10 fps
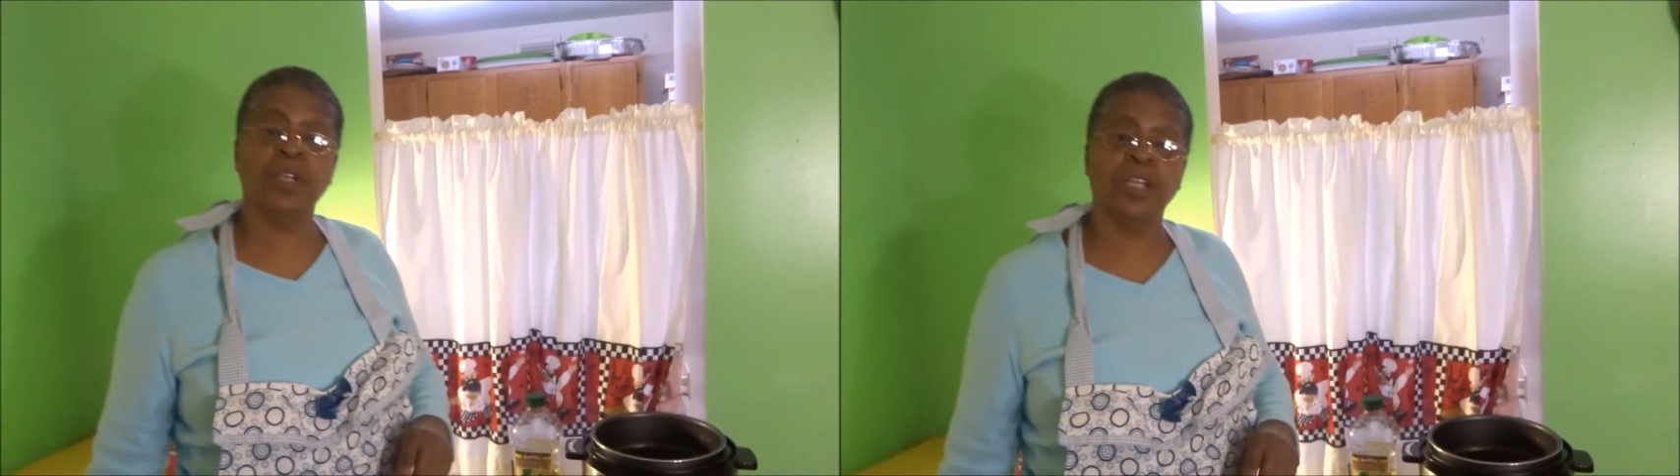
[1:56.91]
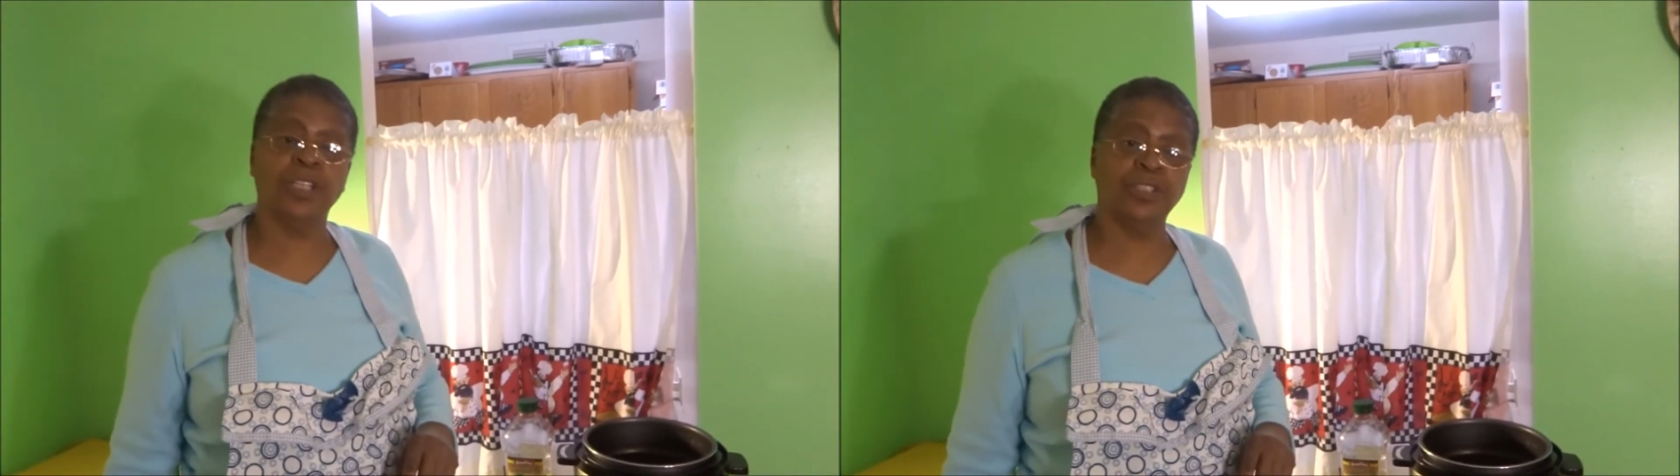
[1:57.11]

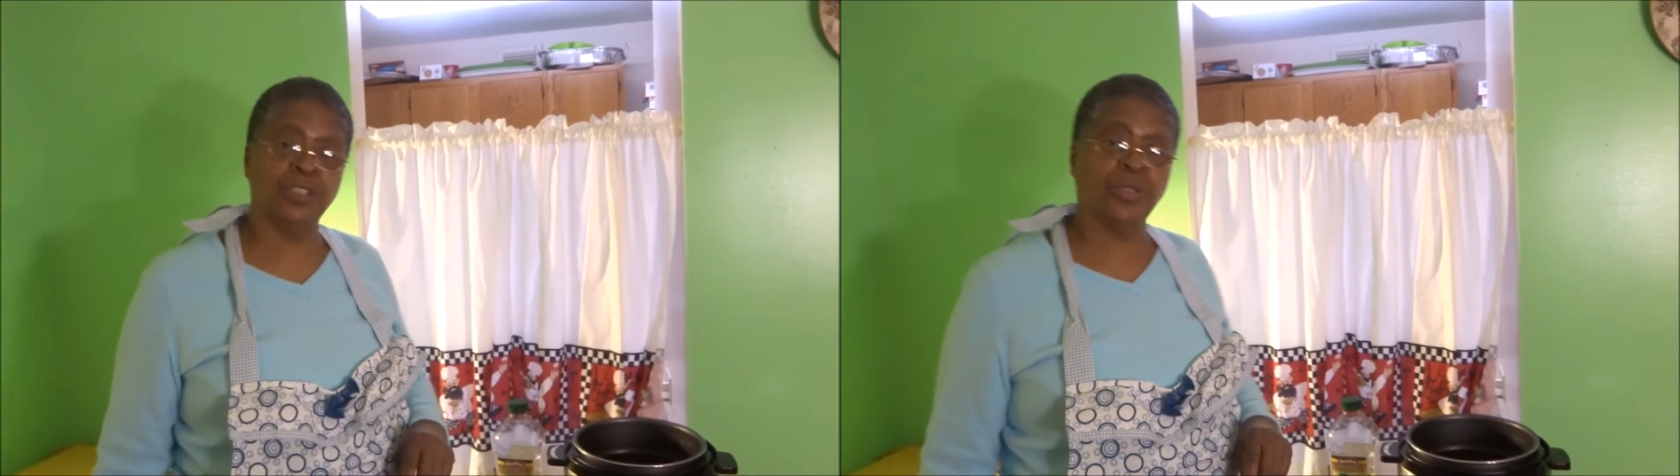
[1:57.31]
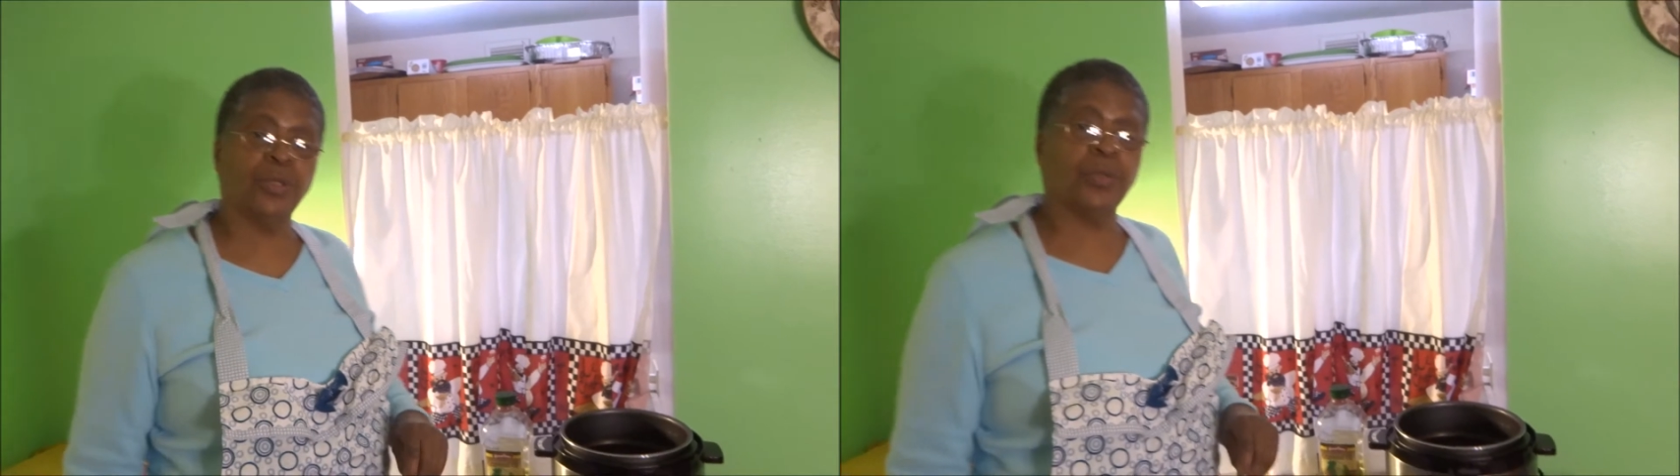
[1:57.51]
gonna
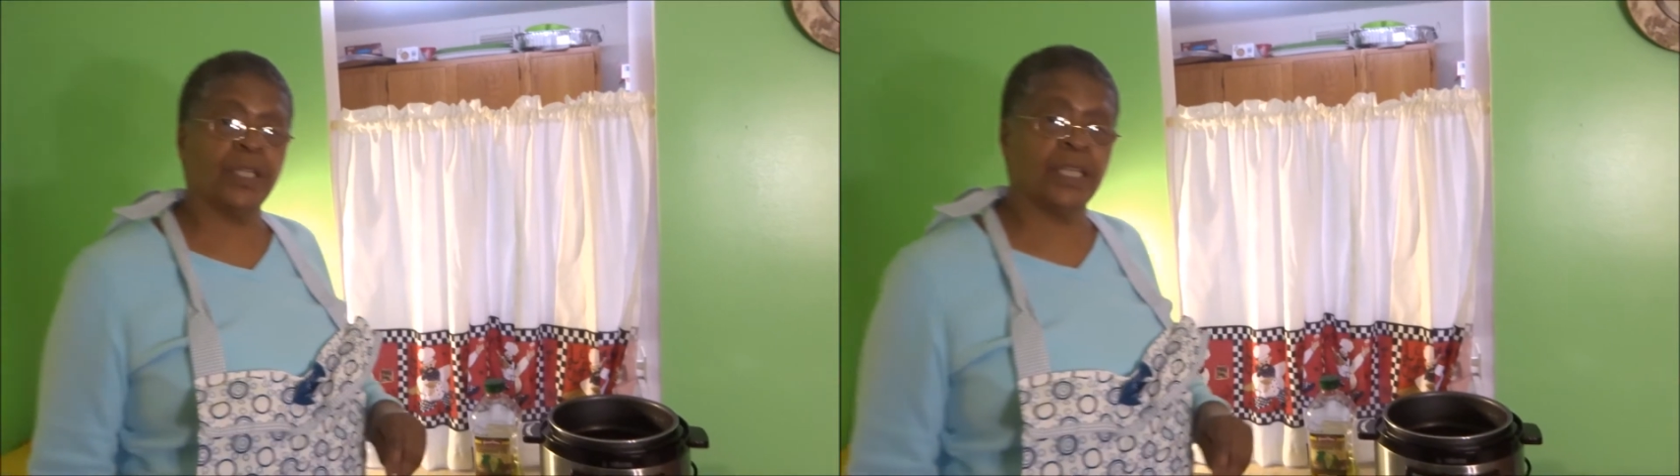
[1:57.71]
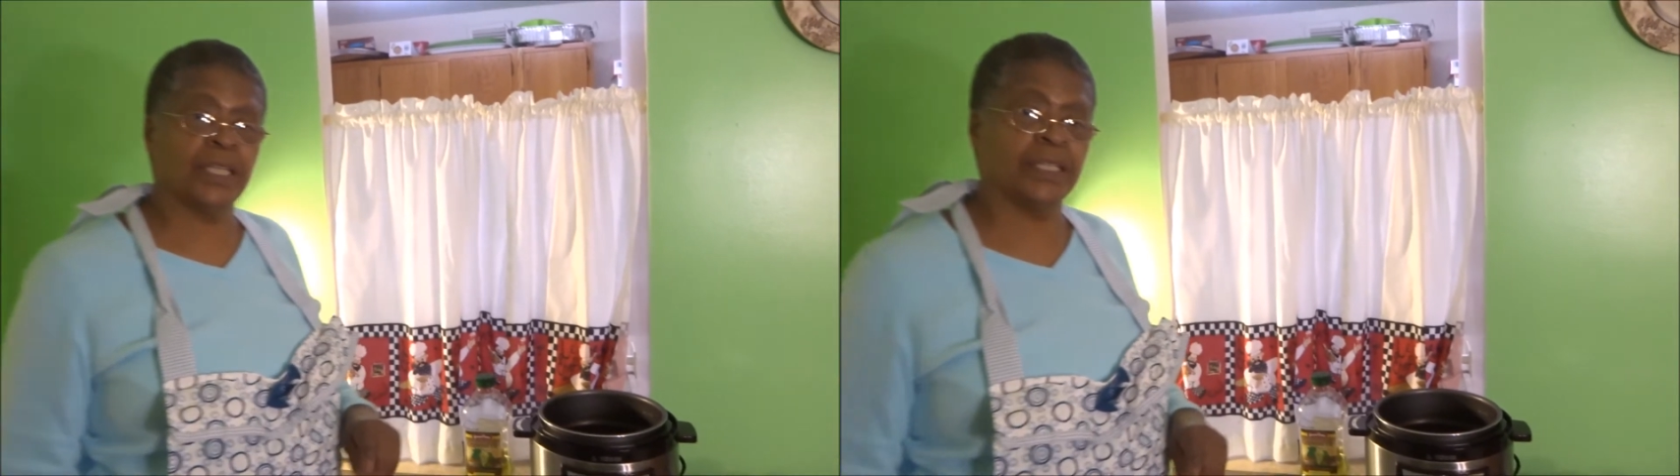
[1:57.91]
do
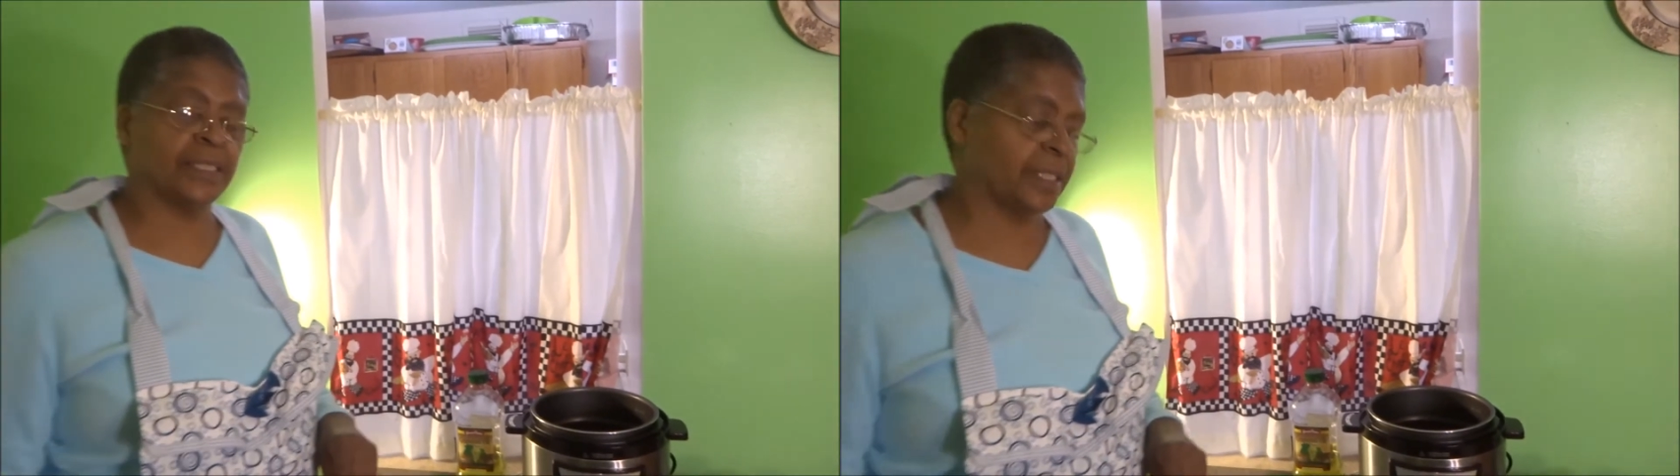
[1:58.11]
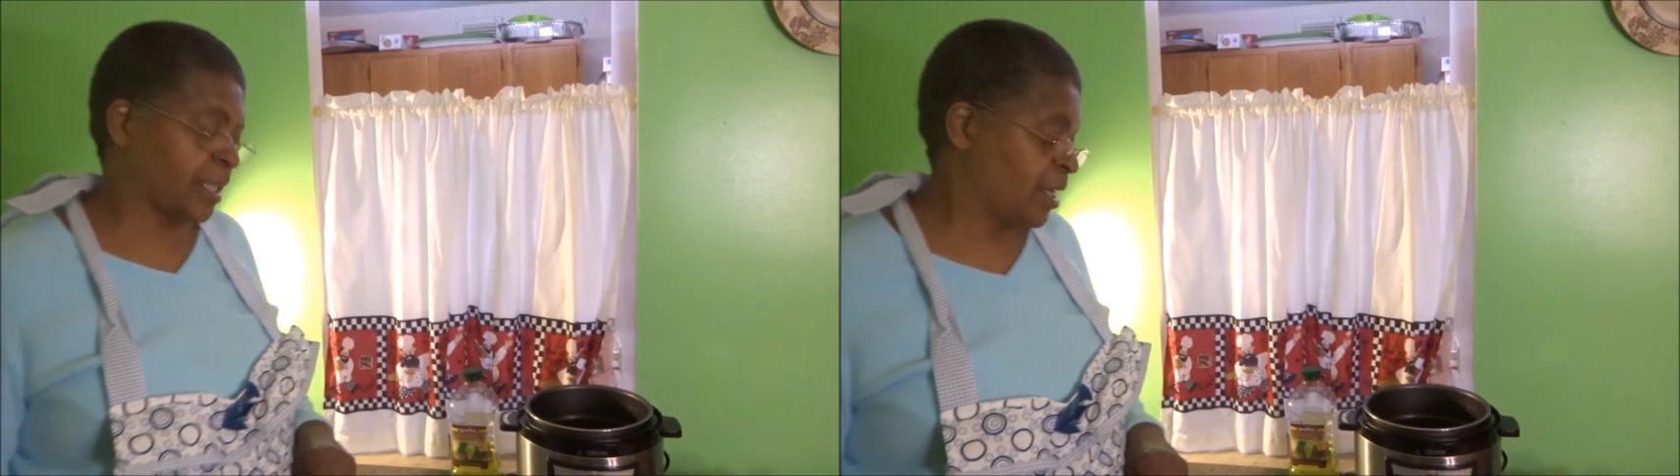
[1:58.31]
is